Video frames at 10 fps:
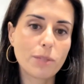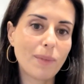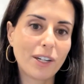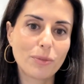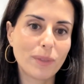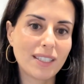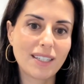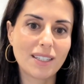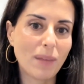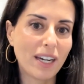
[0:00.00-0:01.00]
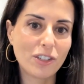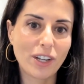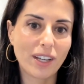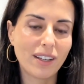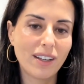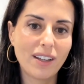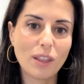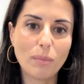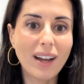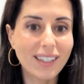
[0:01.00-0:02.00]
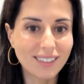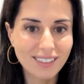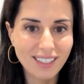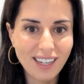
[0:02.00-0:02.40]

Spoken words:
management is managing the mind.